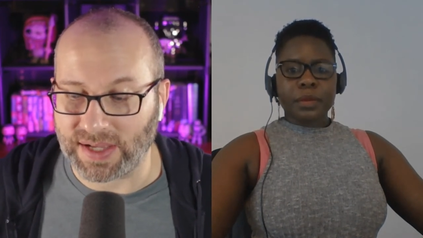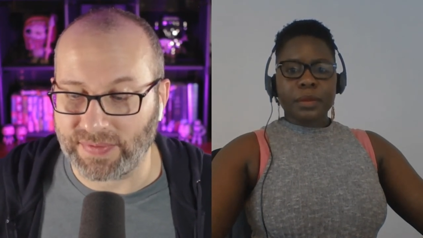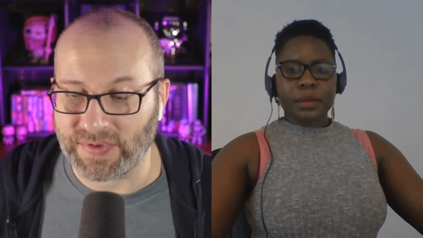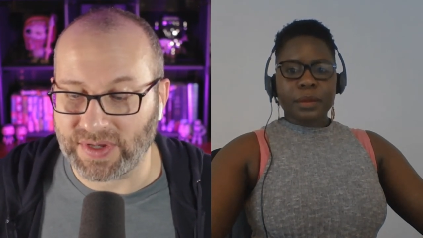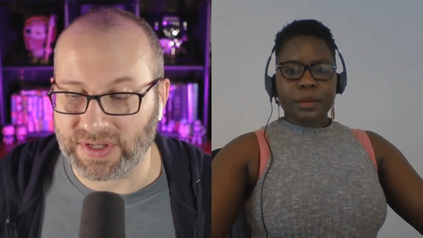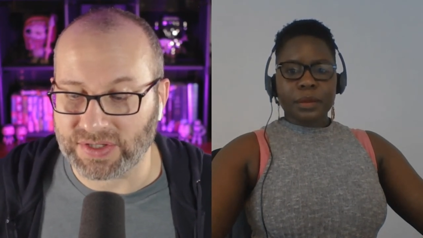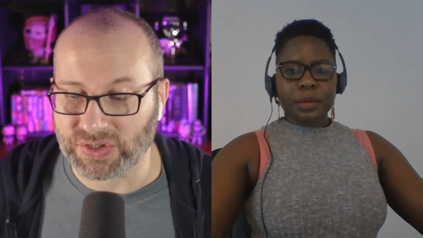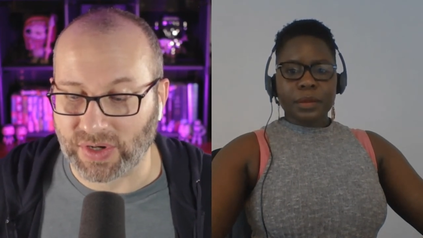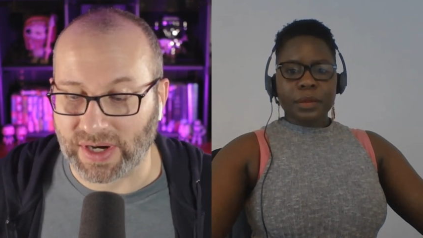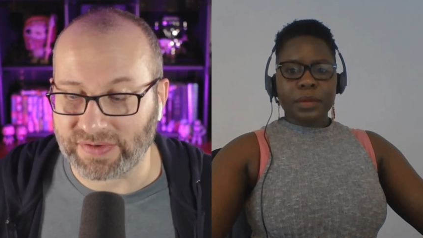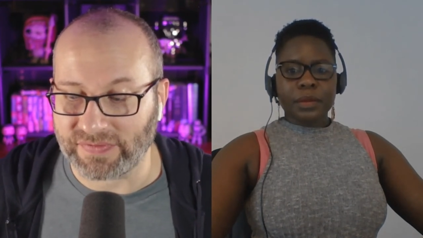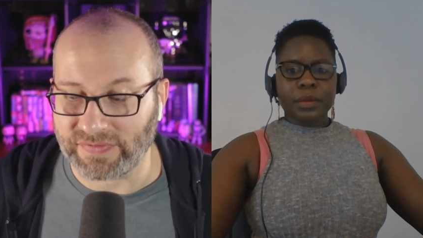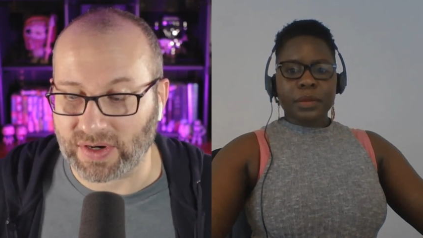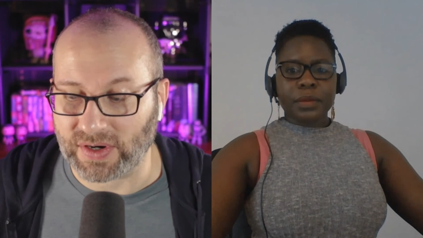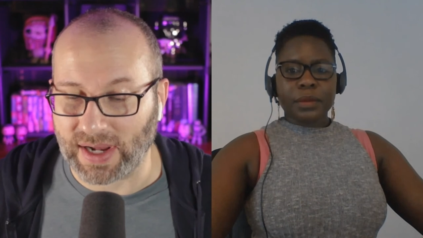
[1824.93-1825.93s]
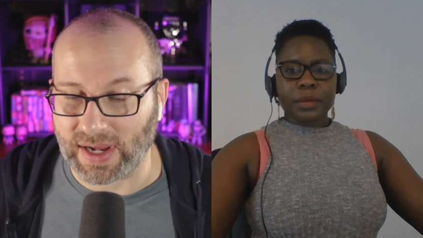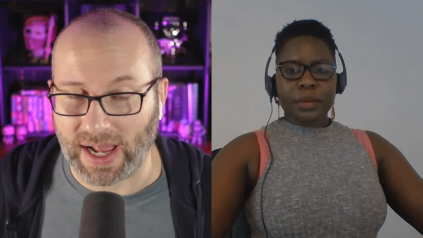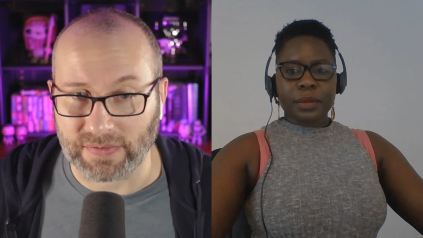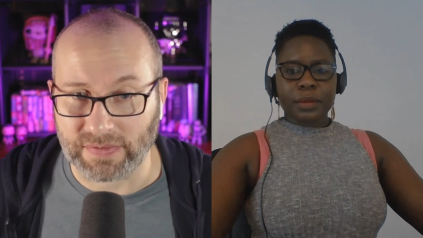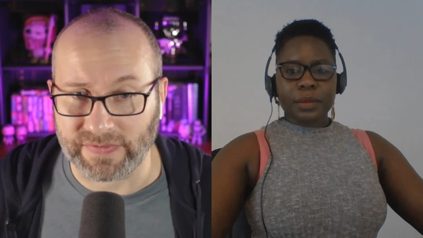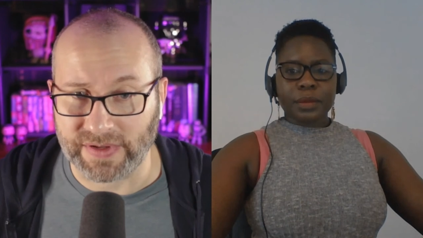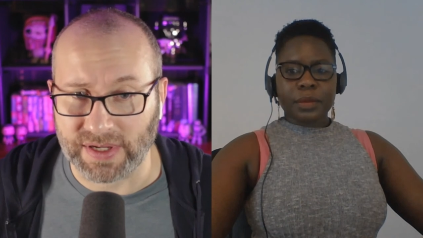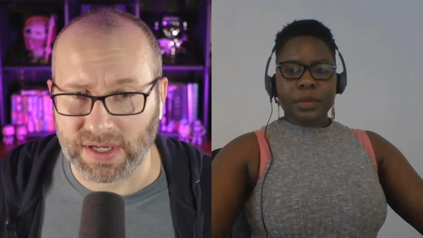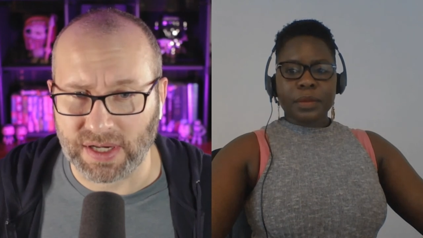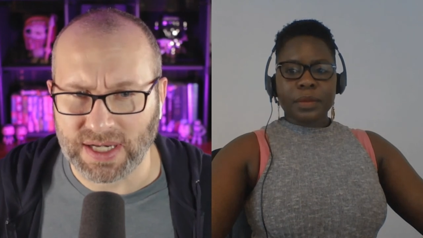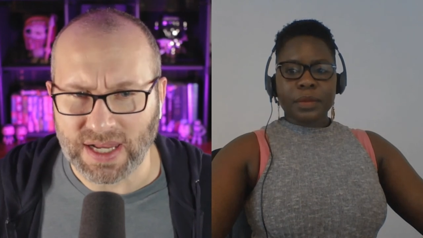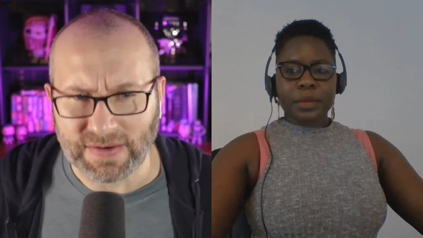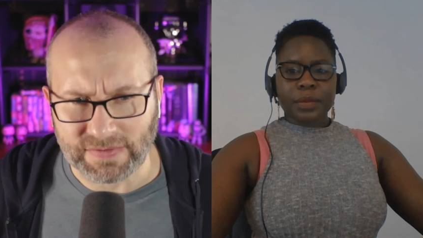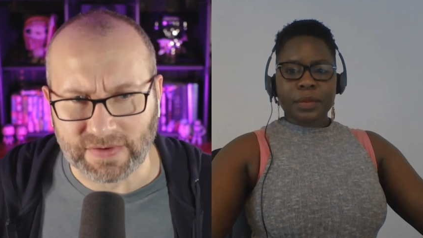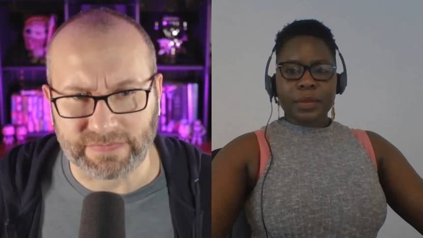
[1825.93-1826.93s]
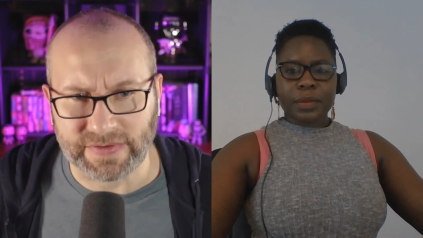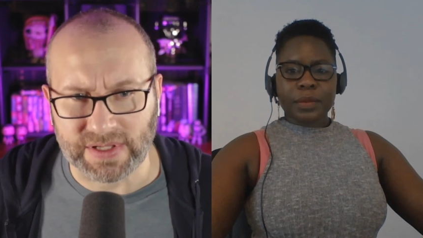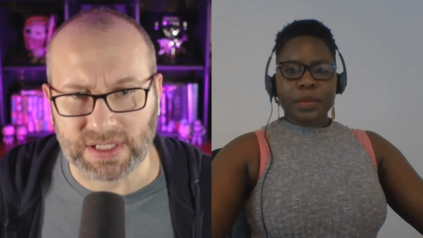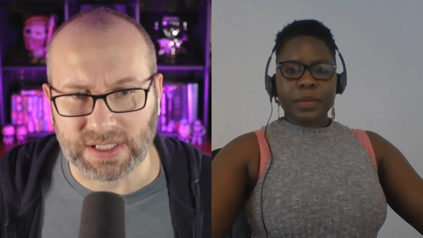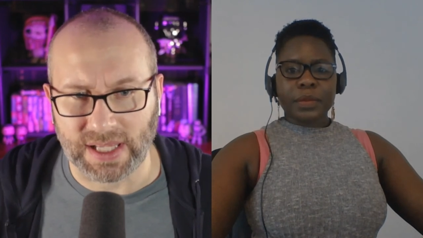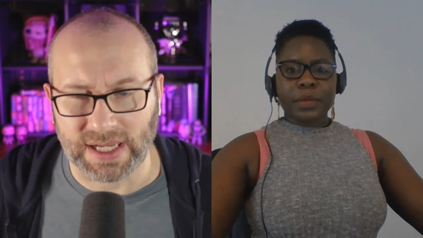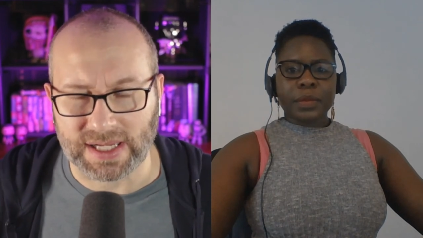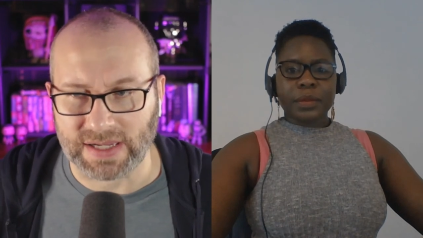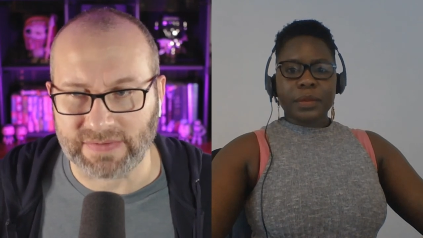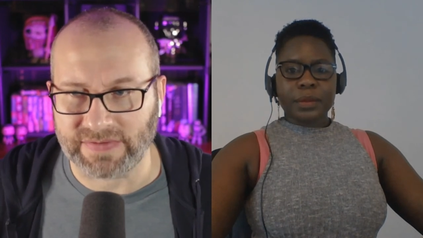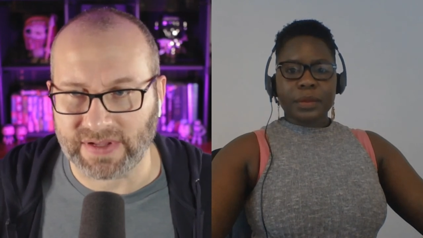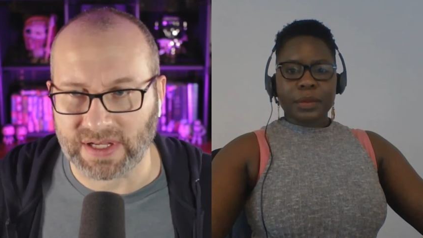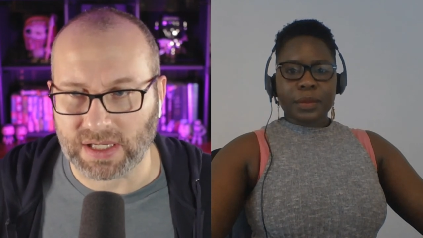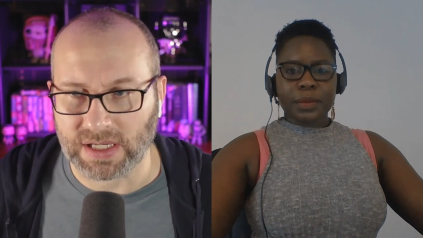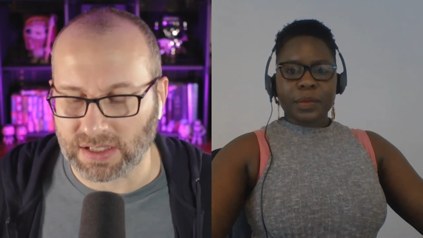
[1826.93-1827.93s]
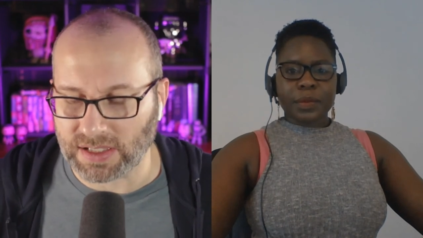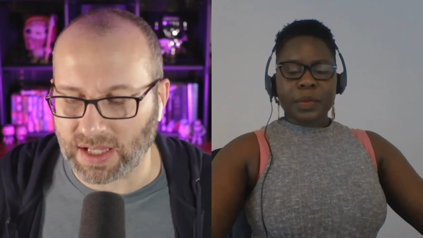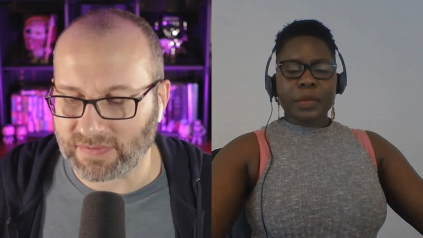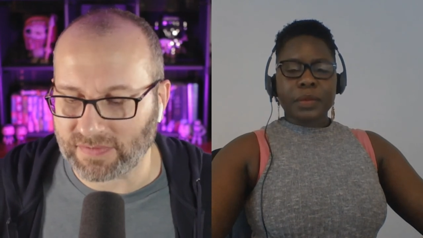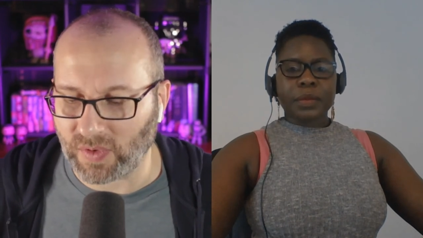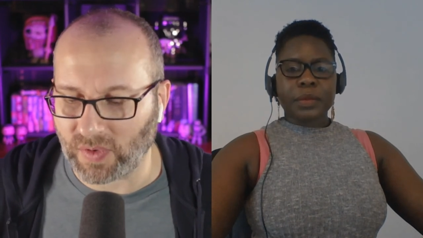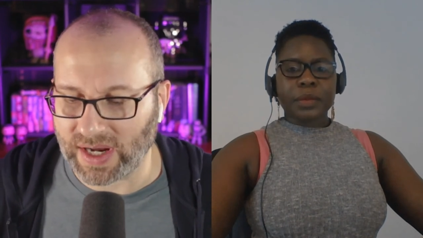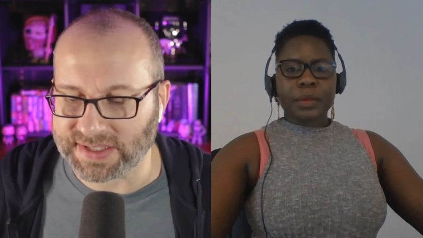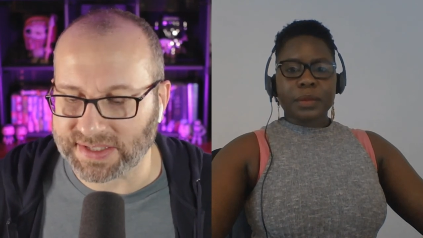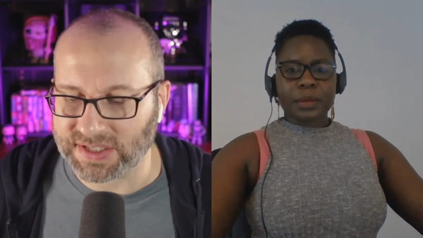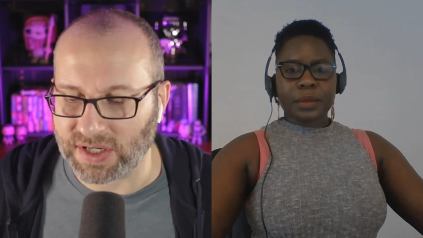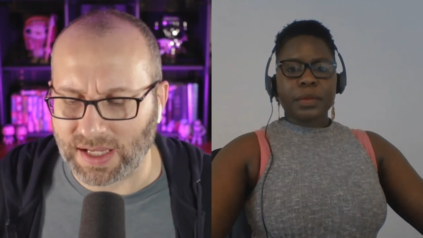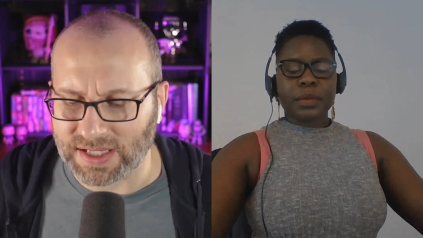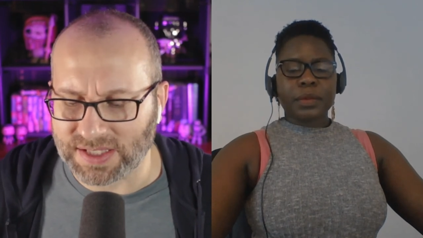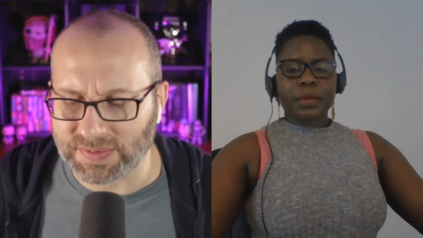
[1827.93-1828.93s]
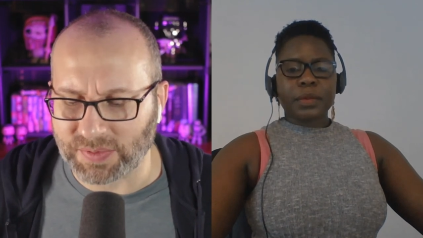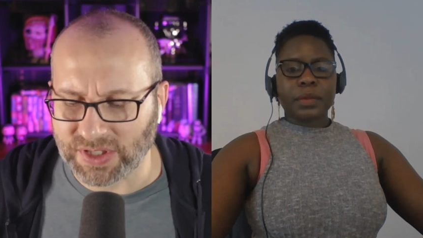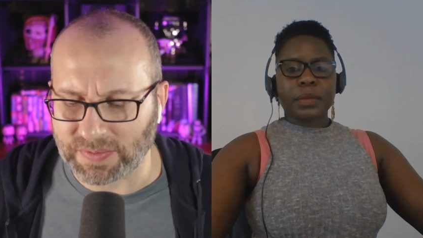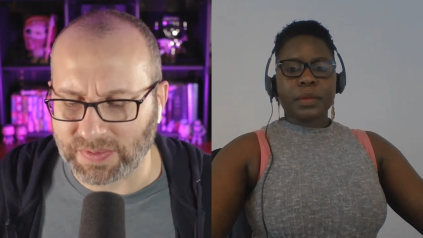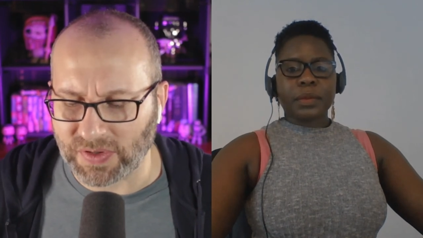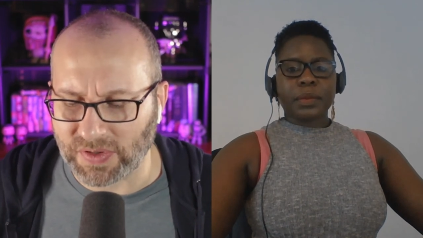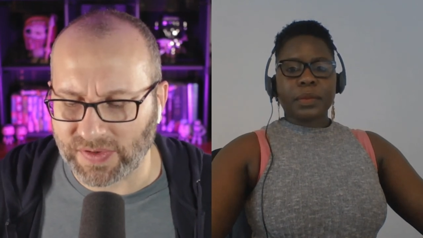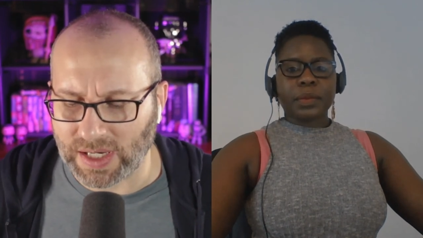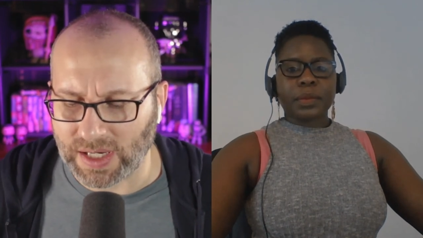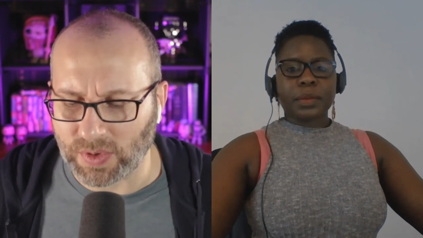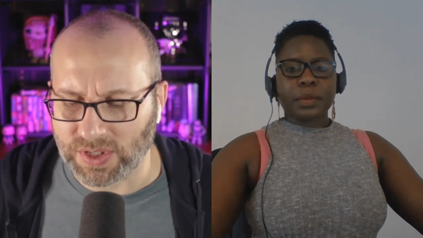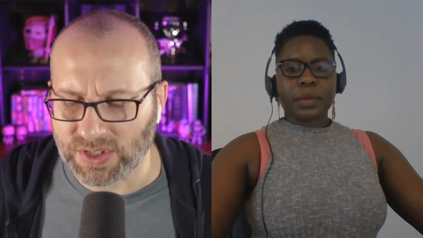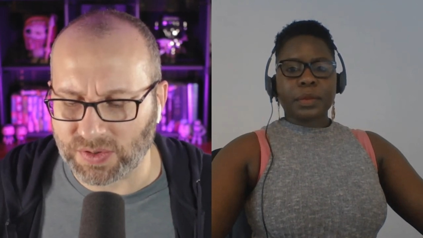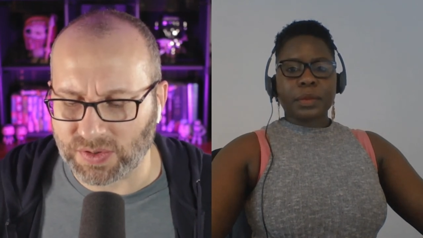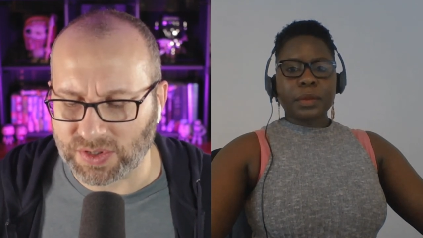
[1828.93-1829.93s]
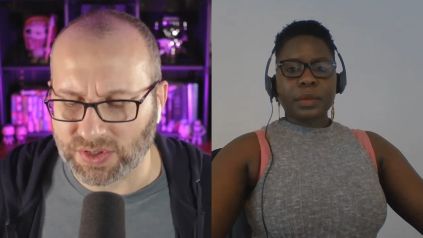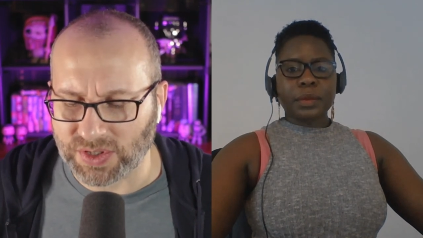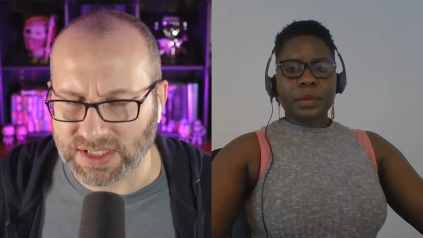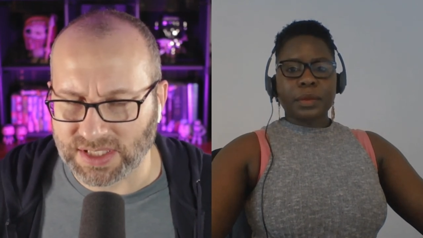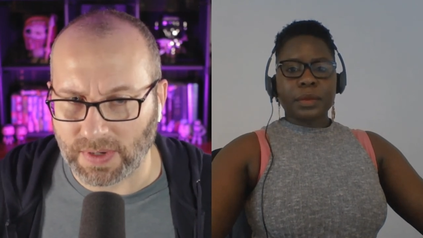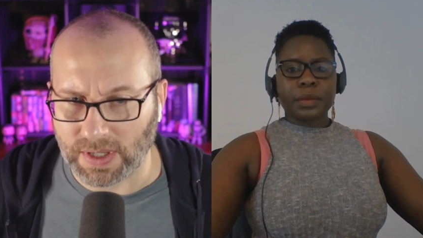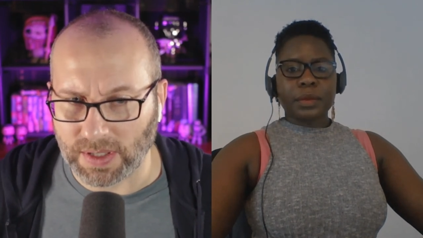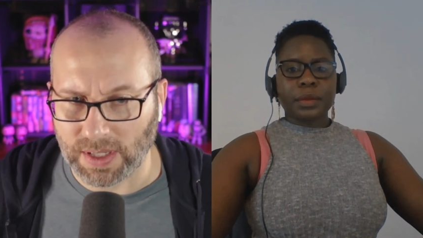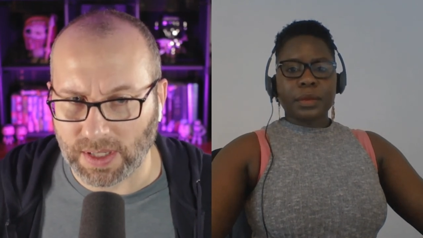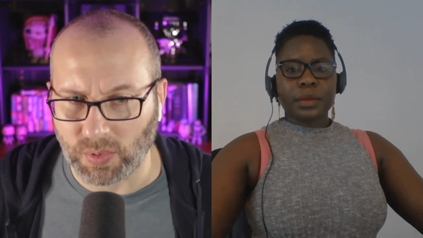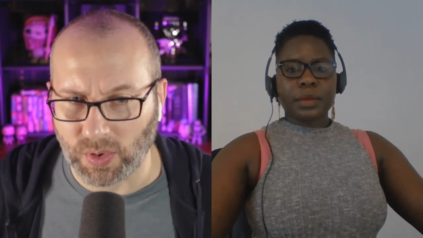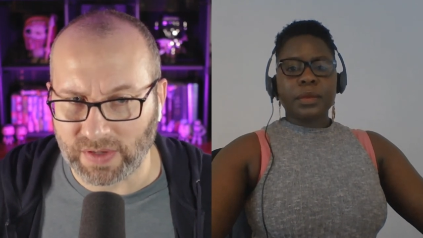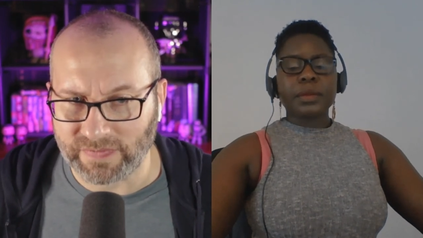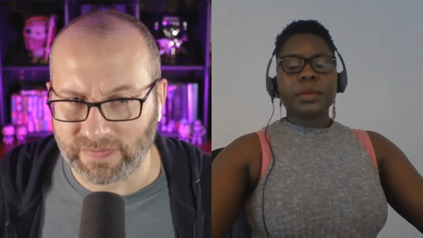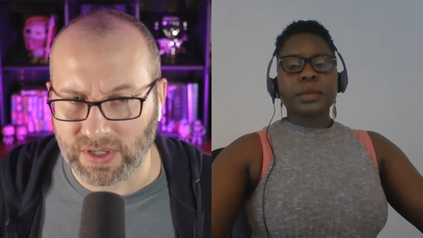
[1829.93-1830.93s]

Speaker 1: and then trying to figure out how to fit in and never feeling like i fit in in a lot of ways and this brings up another thing i wanted to address about like point of